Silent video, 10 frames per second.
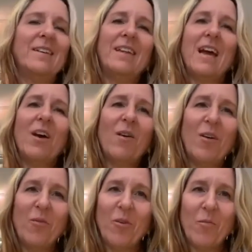Now, I
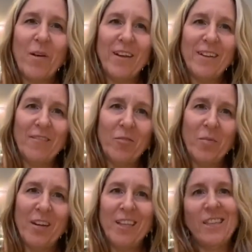want to remind
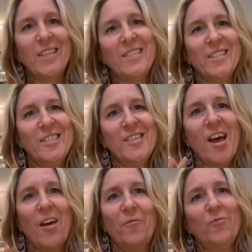everybody that this is
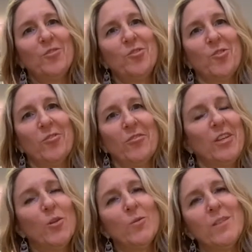not for internal
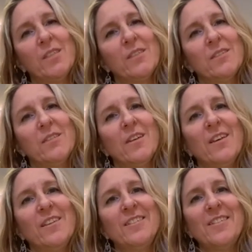use.
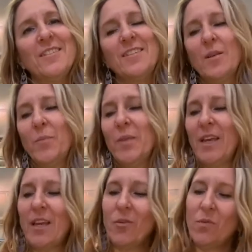This is
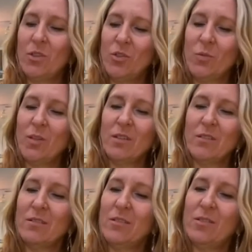simply a ritual
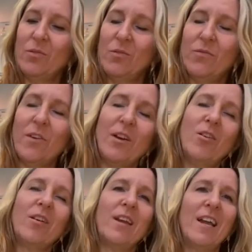to find
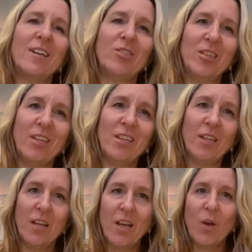our
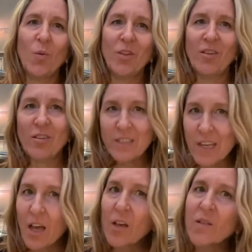connection with
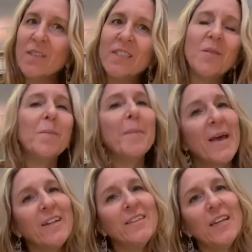ourselves. It's a
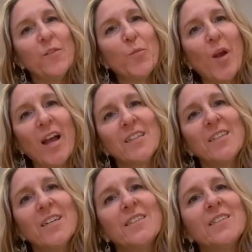meditative
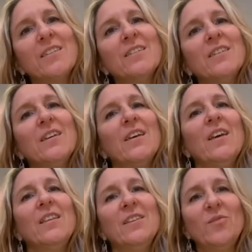practice,
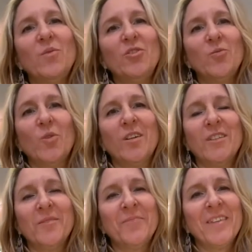this ritual,